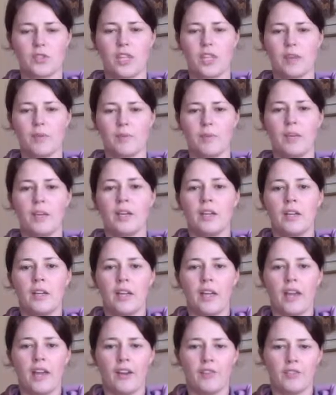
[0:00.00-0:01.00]
him
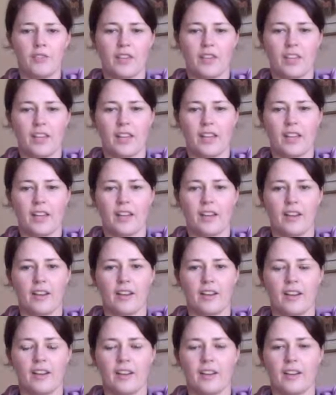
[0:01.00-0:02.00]
every year,
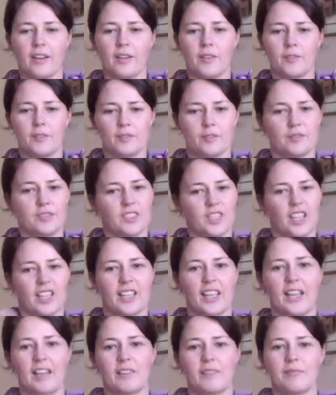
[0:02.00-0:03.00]
and I
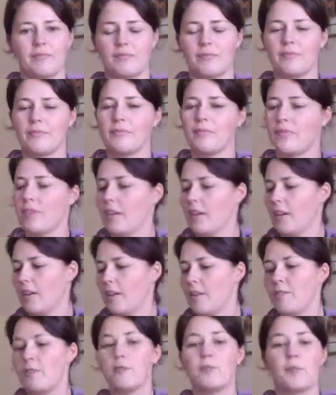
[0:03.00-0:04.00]
get
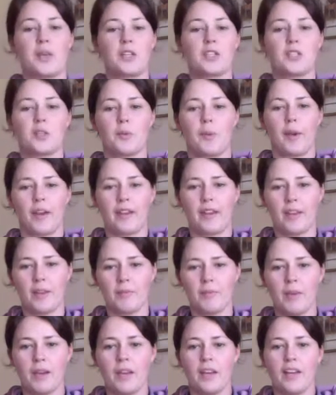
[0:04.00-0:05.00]
information about
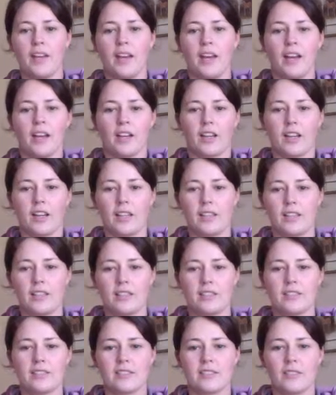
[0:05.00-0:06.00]
him.
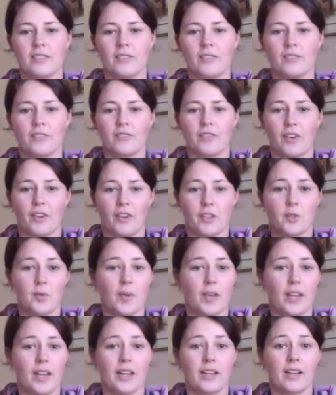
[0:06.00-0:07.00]
He's very
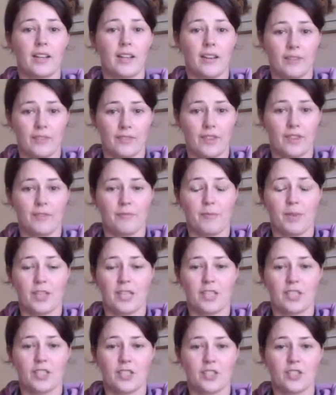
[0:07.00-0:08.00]
sweet and I love that
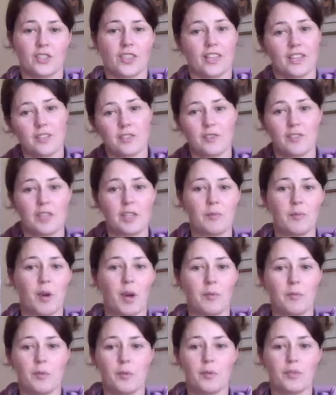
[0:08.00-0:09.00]
picture, so that's really why I
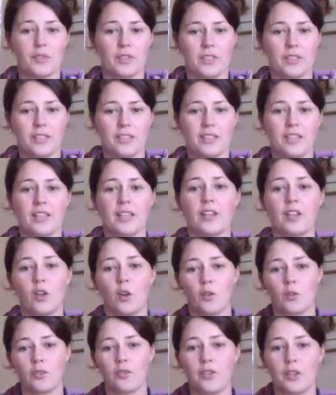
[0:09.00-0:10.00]
bought this
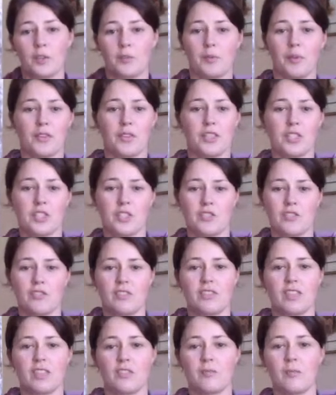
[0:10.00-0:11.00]
long thin one this year
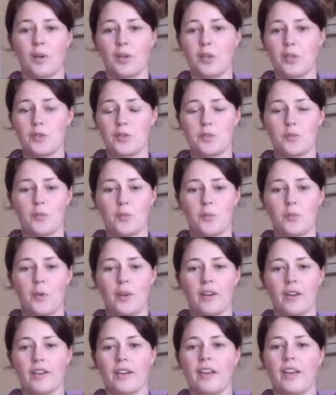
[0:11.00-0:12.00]
instead of my usual
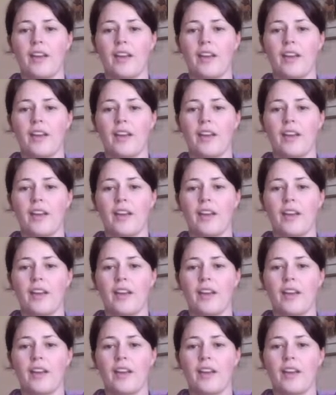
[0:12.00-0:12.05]
one.